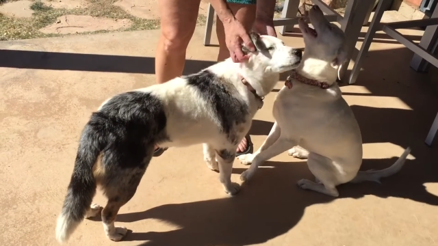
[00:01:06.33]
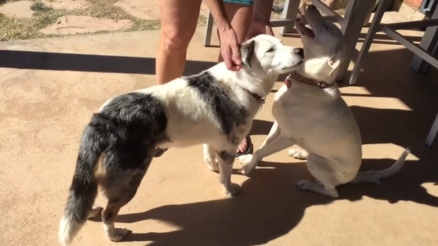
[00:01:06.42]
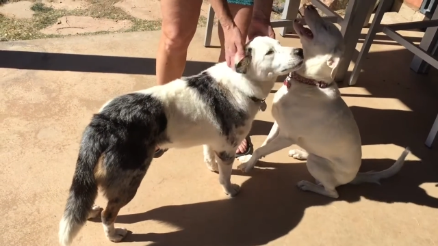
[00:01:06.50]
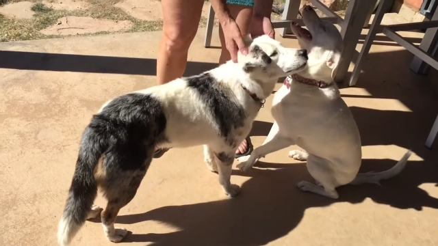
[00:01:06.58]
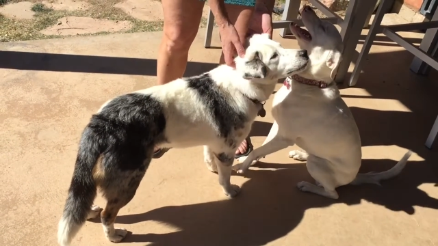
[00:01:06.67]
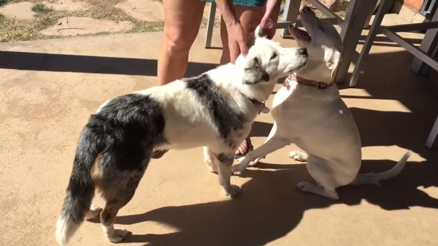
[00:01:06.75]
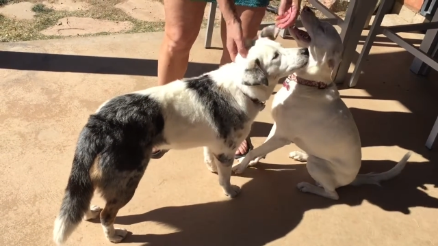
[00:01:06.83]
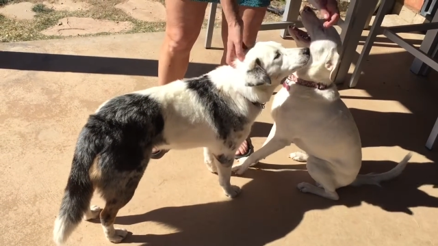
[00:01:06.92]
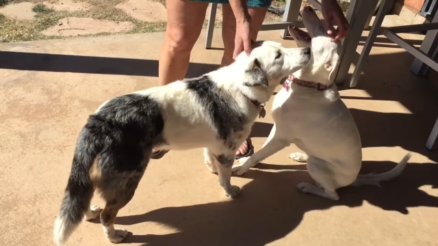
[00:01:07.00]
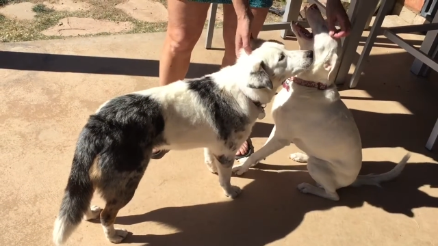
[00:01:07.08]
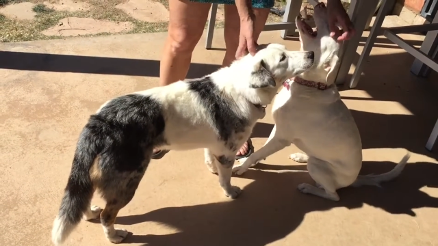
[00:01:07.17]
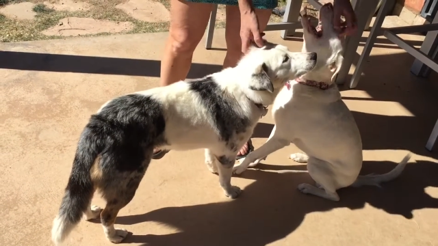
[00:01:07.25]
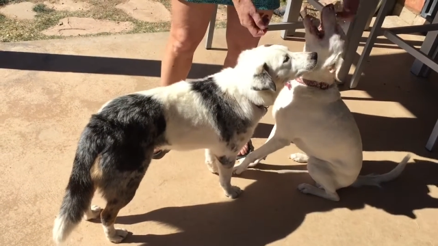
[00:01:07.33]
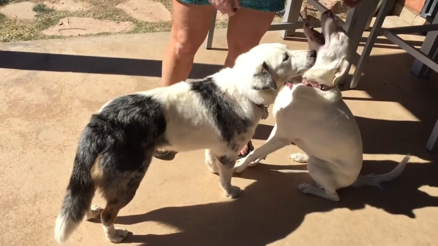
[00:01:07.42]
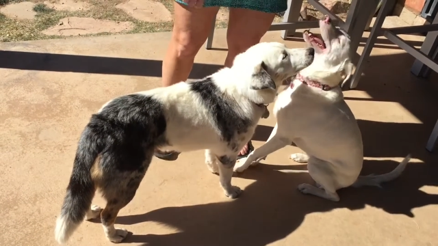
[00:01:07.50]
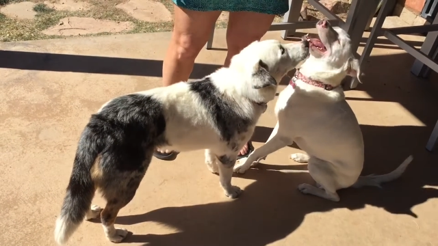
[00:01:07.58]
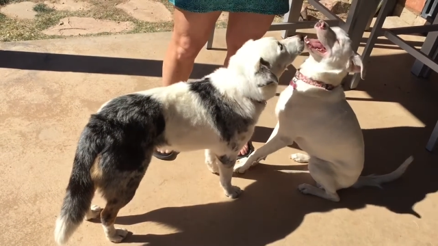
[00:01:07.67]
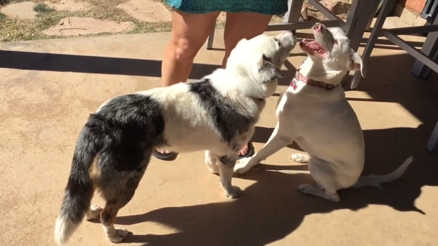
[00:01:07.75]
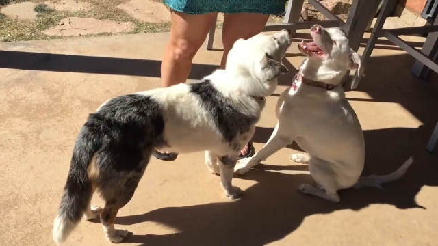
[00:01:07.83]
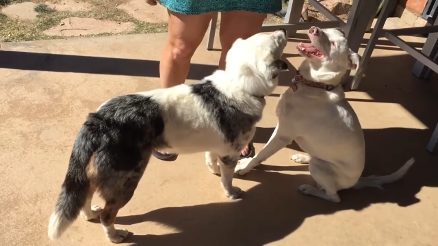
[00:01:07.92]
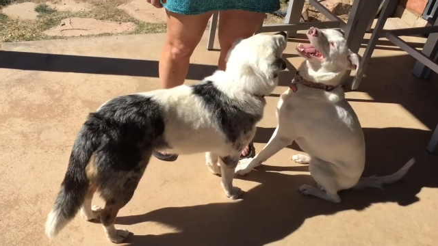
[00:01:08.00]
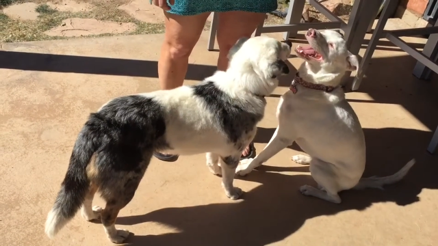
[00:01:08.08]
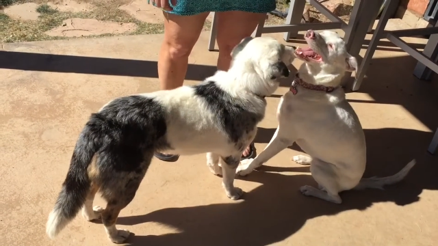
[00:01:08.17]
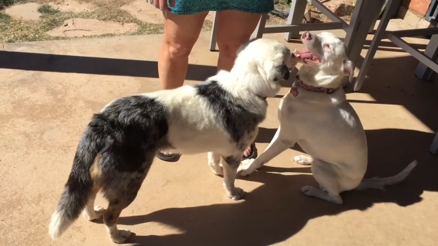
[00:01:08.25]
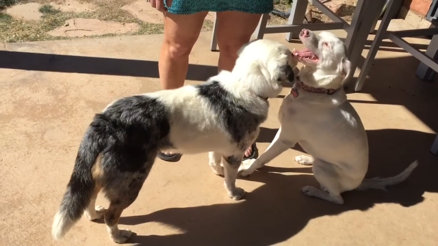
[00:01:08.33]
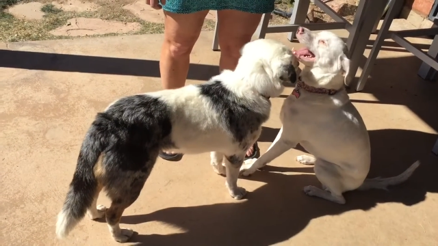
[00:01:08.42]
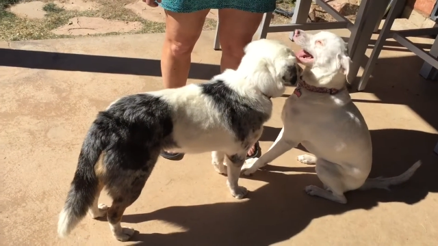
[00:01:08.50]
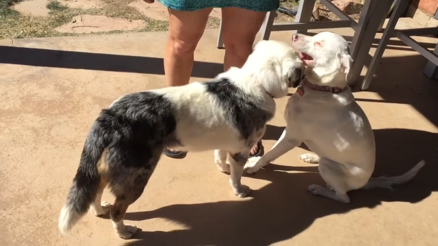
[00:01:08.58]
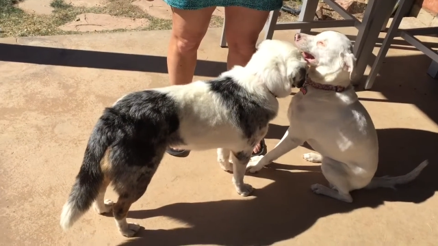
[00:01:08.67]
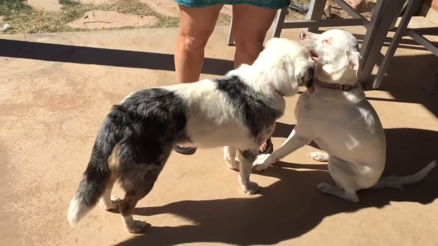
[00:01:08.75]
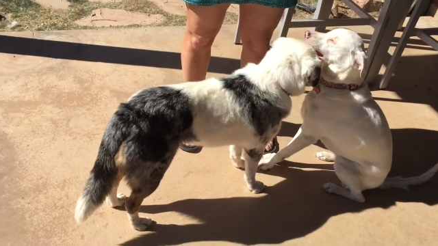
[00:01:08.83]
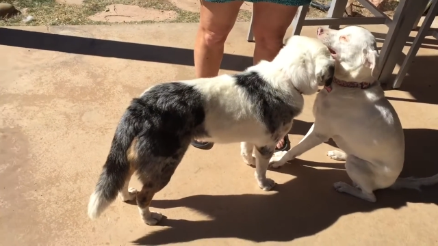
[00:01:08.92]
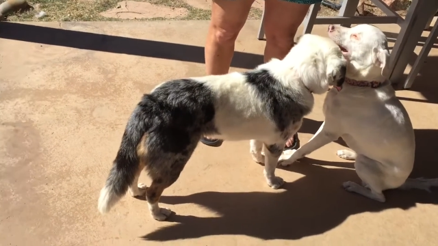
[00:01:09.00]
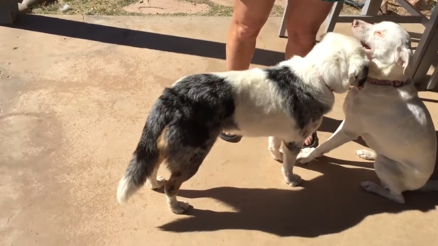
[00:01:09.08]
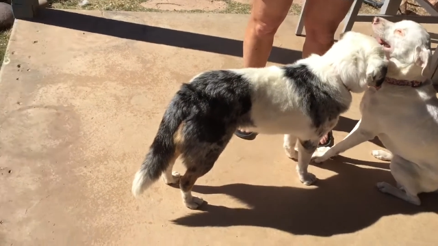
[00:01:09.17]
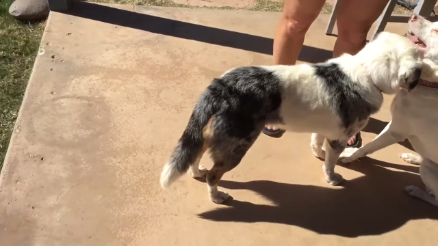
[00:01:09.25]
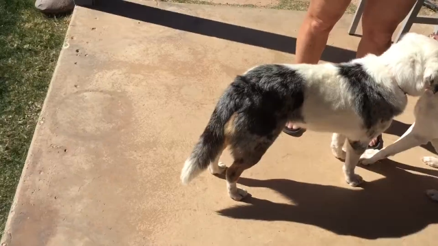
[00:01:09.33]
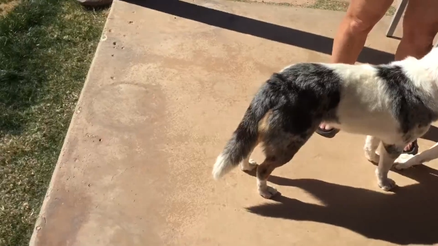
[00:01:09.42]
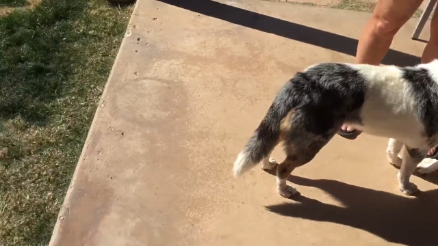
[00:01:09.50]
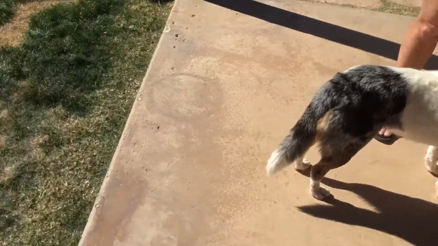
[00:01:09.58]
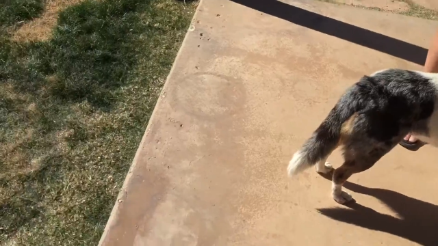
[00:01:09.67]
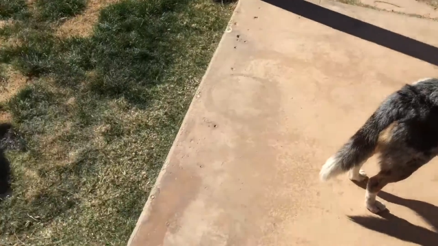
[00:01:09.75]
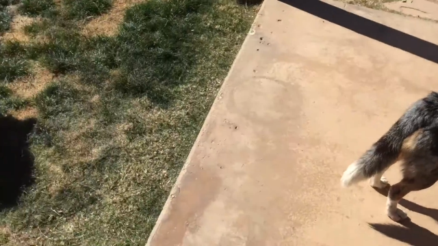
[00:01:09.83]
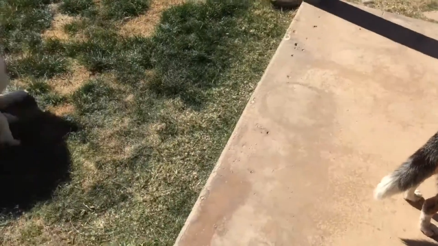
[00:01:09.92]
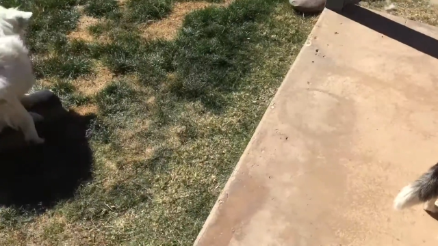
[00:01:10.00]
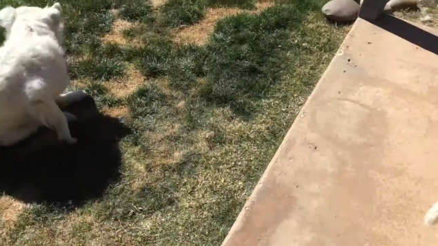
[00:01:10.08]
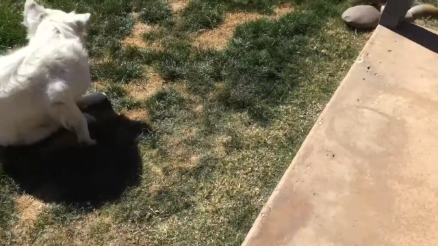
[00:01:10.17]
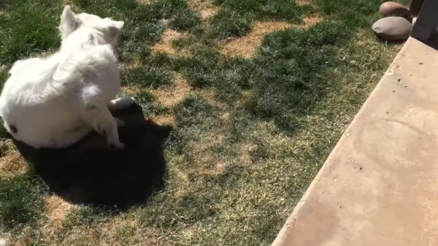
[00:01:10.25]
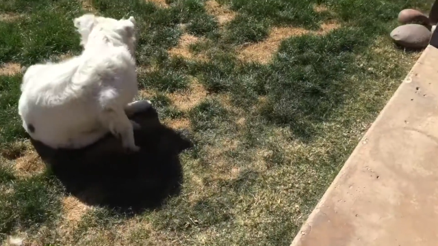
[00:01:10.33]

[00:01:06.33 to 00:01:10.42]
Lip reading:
Nobody's mouth can be seen.